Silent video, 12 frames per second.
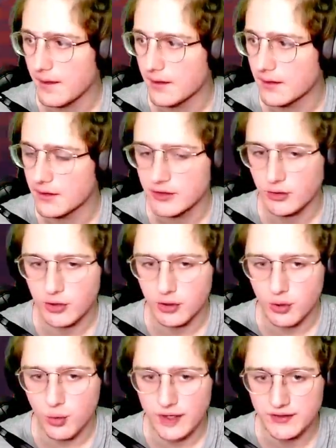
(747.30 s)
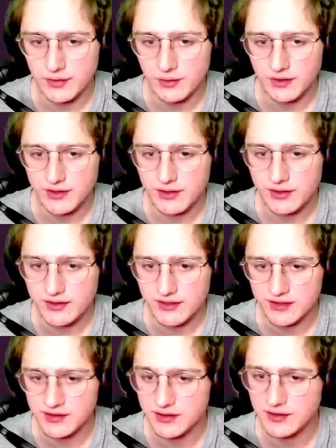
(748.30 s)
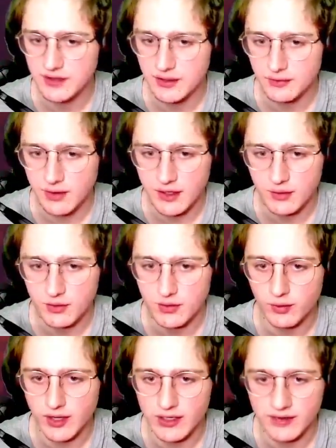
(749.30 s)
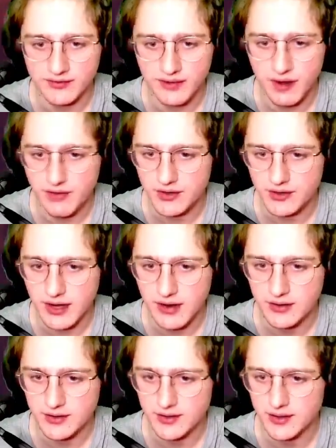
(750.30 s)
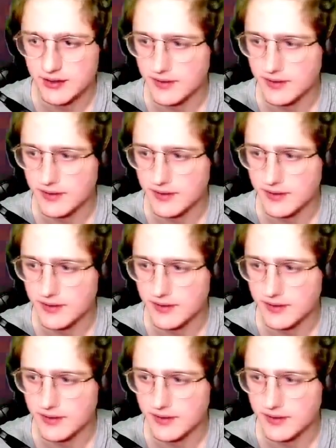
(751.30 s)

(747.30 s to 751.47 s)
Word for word: So, Coco YT, what's the consensus on Rain World? Why do you have 500 hours in it?